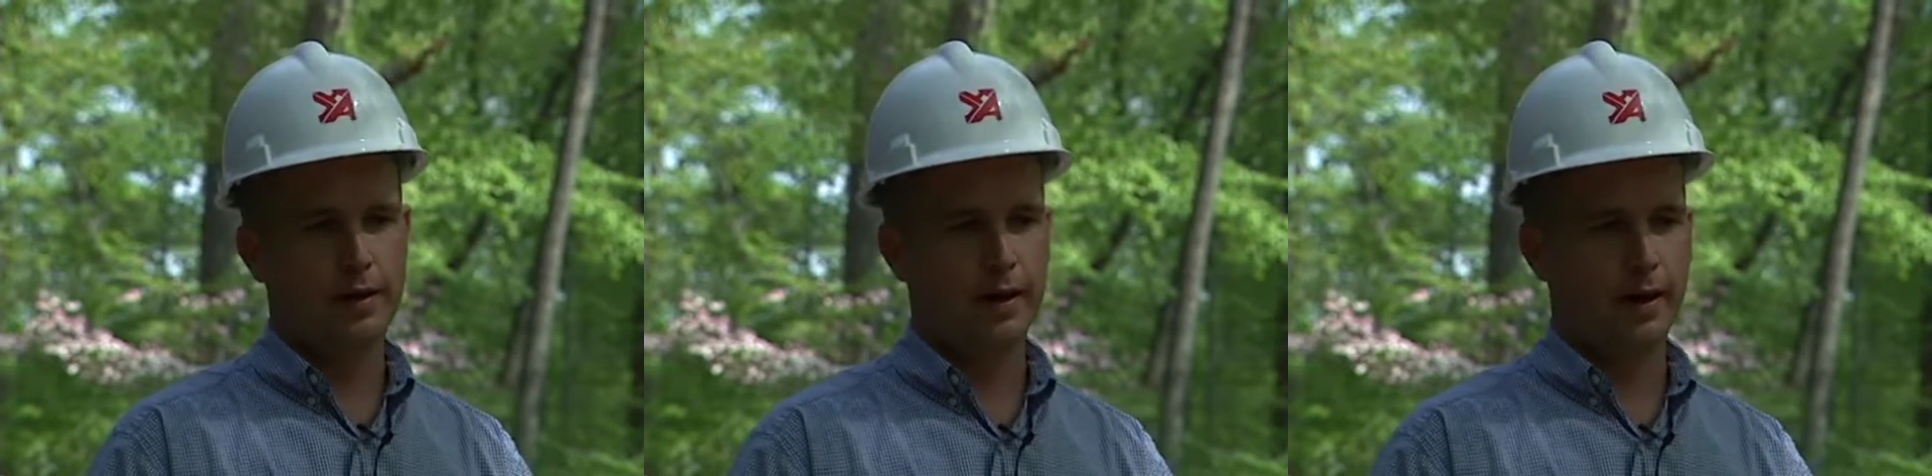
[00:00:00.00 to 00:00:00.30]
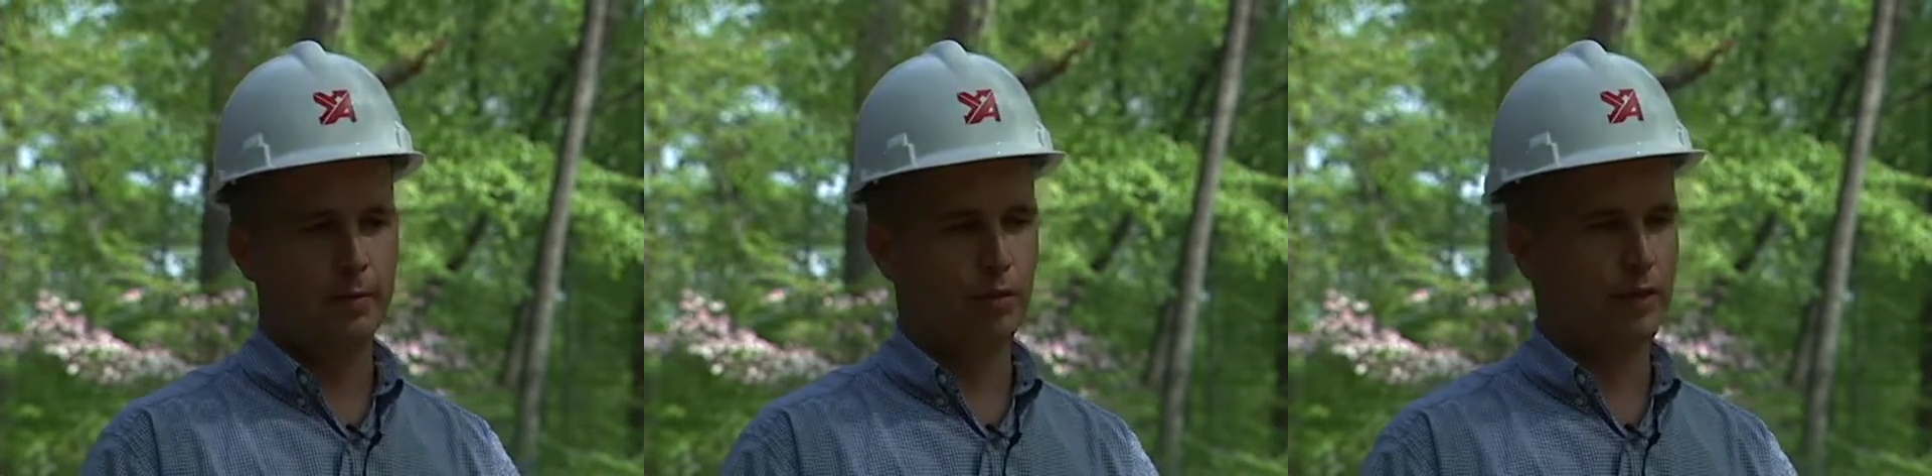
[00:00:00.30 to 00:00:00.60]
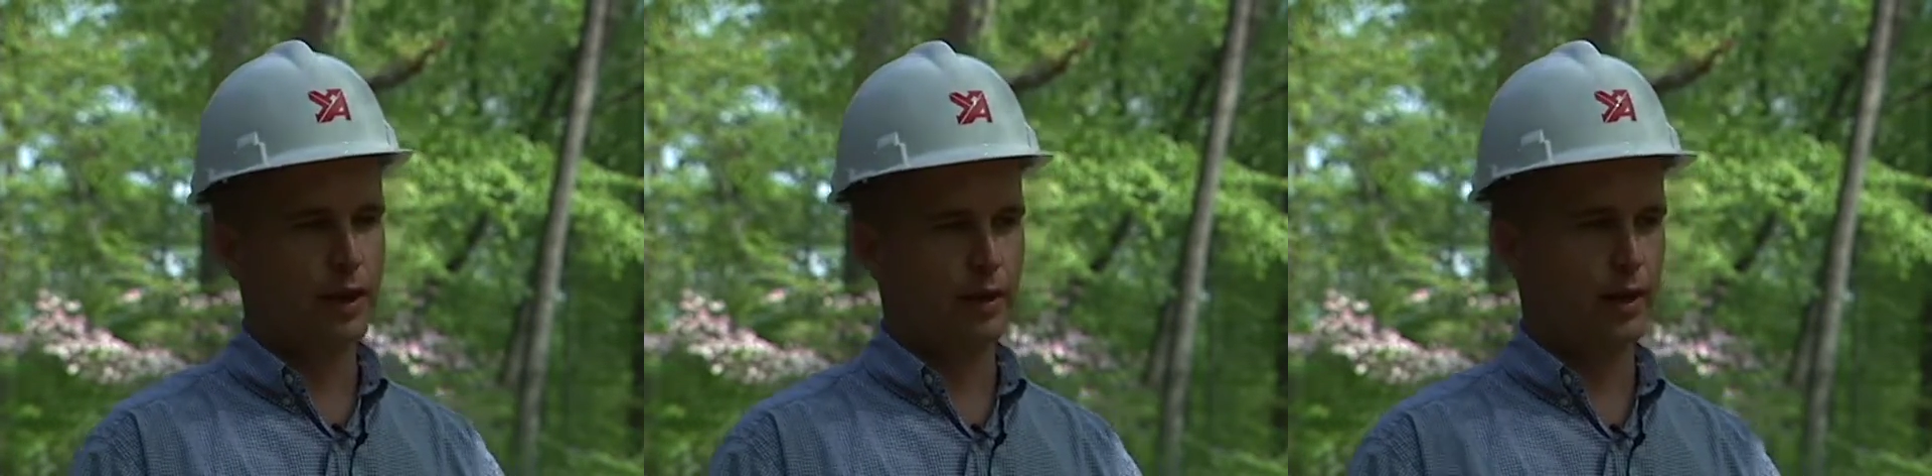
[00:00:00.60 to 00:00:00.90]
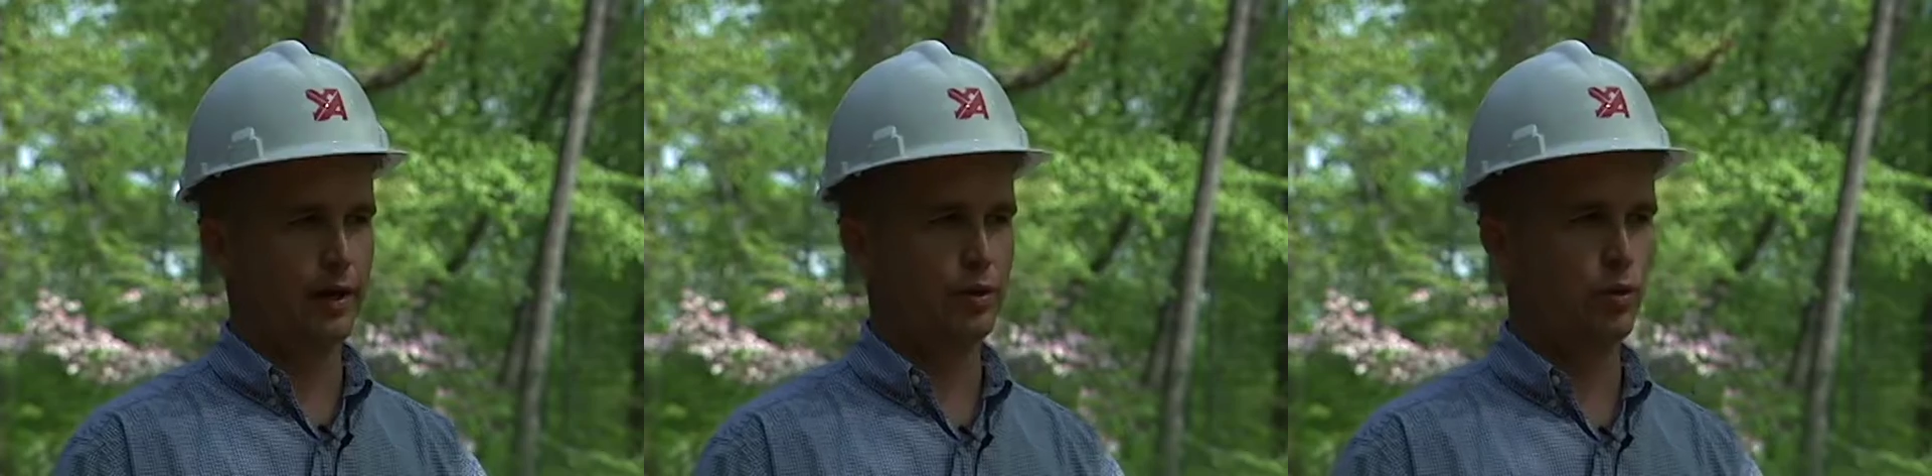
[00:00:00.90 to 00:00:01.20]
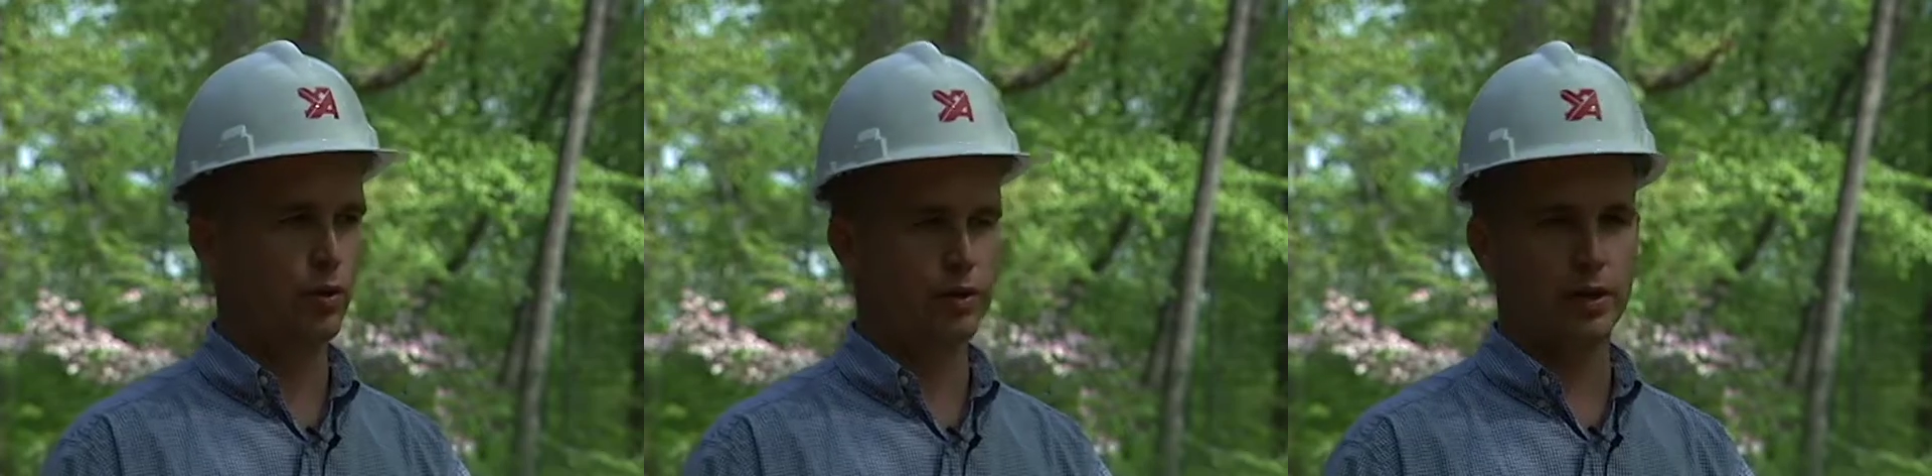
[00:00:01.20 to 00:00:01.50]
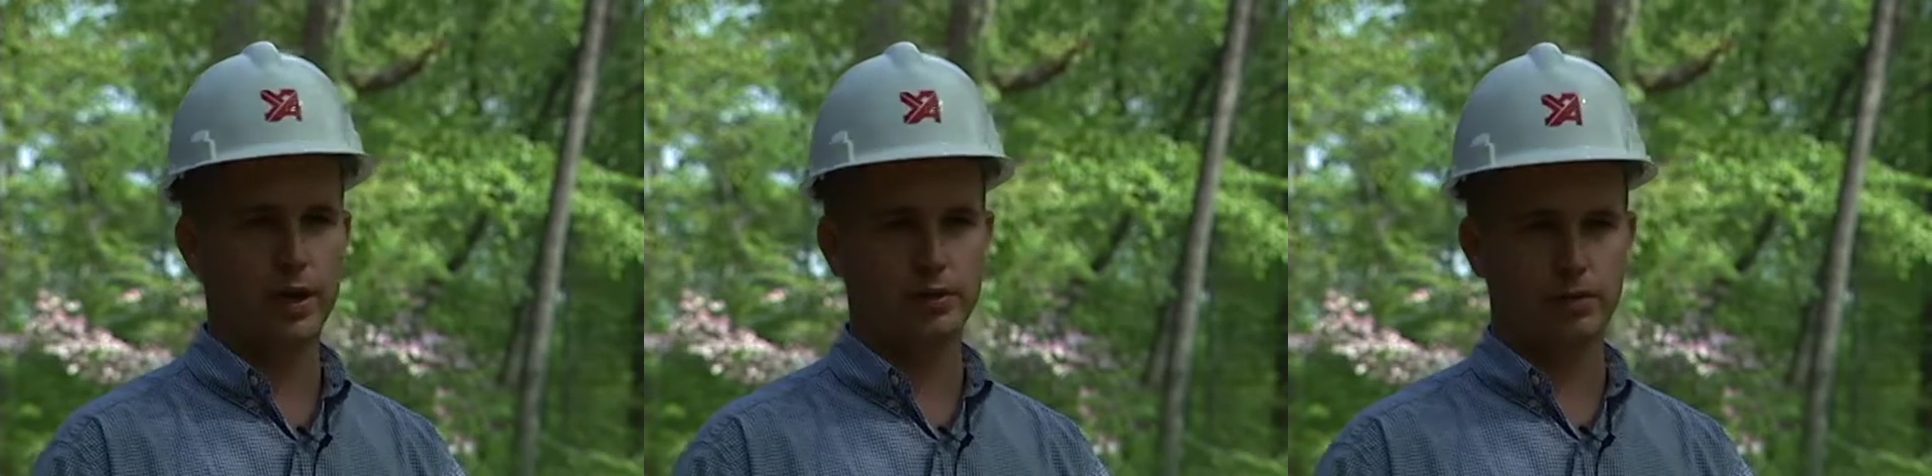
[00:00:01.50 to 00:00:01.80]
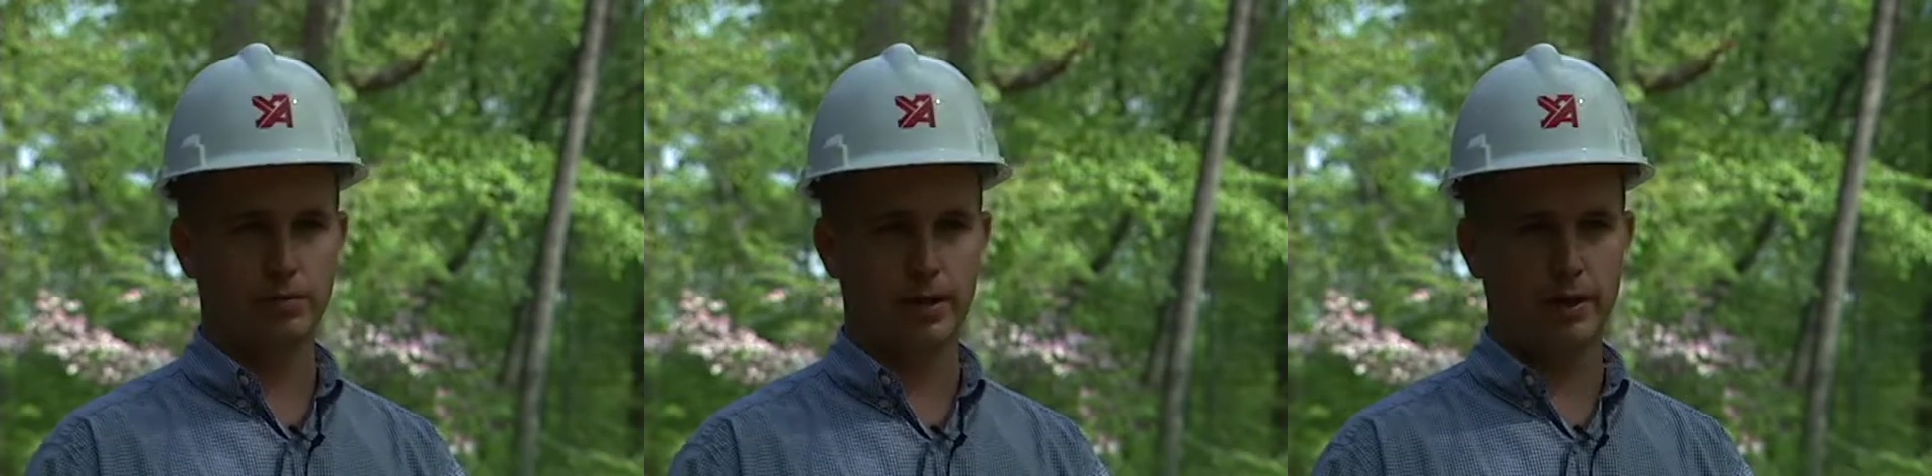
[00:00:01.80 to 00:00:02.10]
We've had a lot of
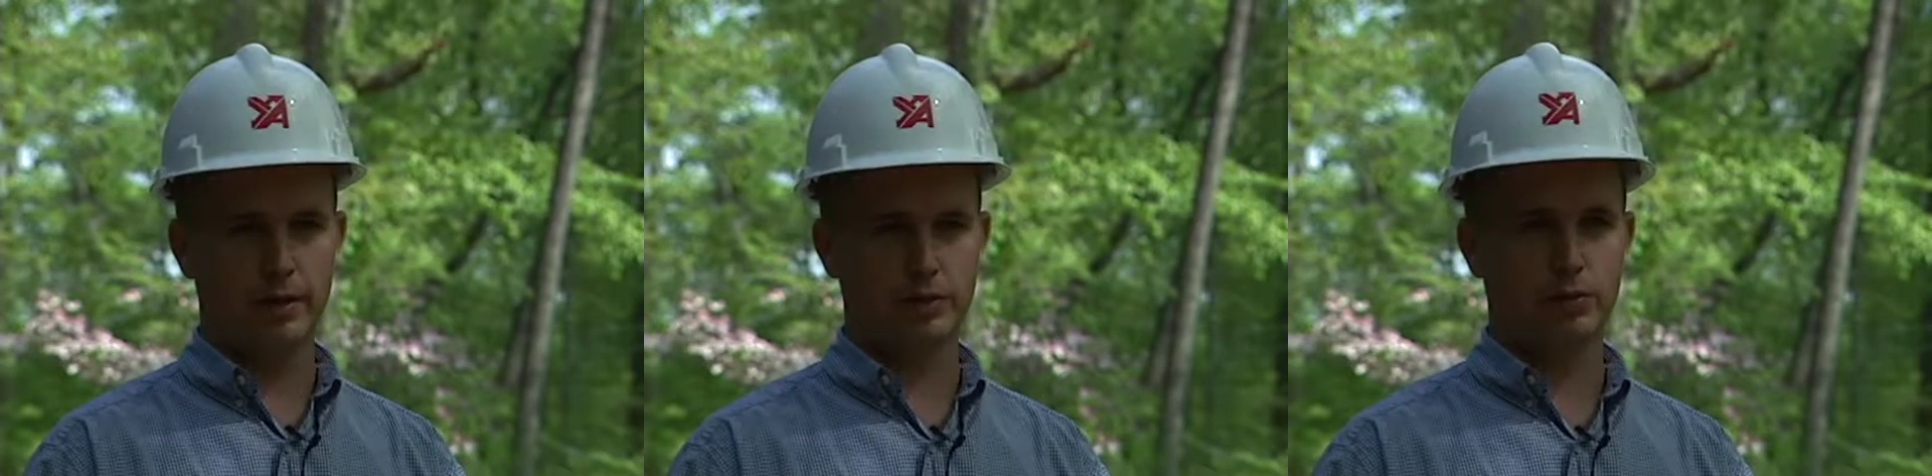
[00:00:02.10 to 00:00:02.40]
coordination meetings